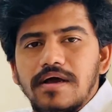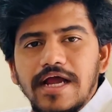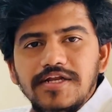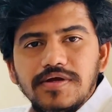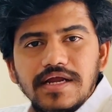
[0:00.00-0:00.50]

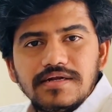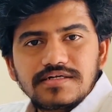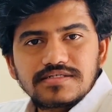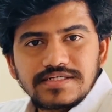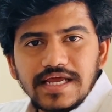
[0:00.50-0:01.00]
and you
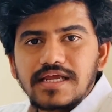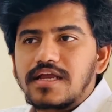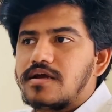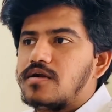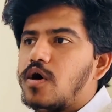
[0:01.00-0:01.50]
can take
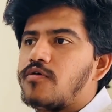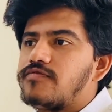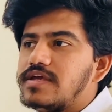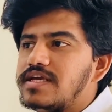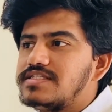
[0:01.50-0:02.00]
care
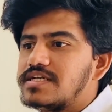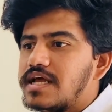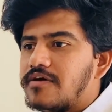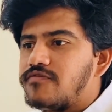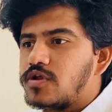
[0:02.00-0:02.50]
of each
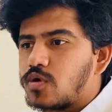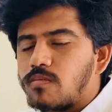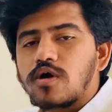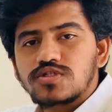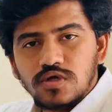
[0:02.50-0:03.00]
and every
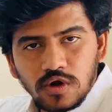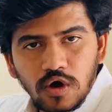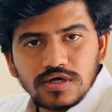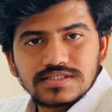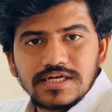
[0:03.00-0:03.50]
robot's
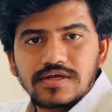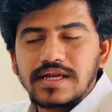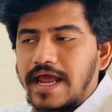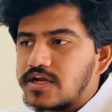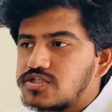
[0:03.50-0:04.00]
logs and you
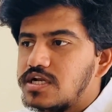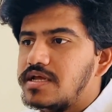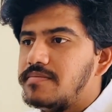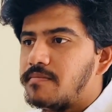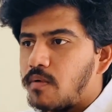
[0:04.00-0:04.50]
can
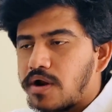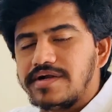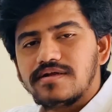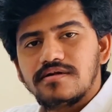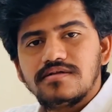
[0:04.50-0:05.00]
actually
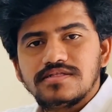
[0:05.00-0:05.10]
monitor